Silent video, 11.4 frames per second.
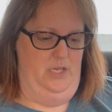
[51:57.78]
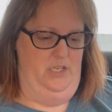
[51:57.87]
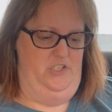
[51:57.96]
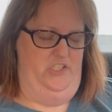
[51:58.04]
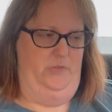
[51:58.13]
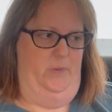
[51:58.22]

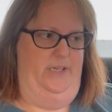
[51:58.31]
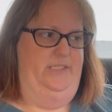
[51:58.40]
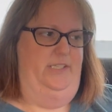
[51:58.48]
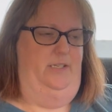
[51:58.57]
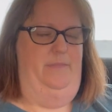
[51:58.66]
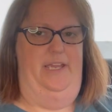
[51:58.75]
Just
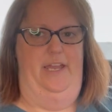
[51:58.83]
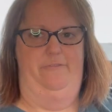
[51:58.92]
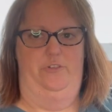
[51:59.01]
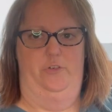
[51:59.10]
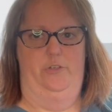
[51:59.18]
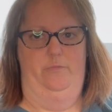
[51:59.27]
wasting my
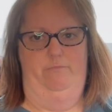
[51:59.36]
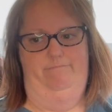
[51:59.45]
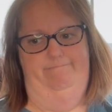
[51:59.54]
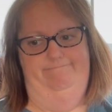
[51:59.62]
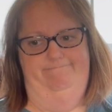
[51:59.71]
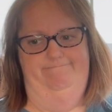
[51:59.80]
afternoon.
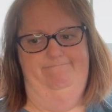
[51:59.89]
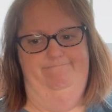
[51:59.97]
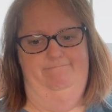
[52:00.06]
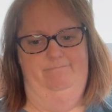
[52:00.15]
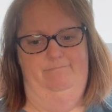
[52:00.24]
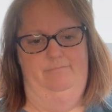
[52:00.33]

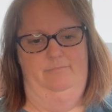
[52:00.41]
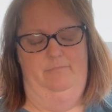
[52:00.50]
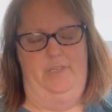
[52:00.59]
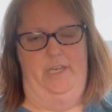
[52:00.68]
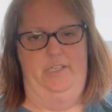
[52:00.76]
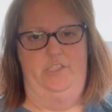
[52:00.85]
And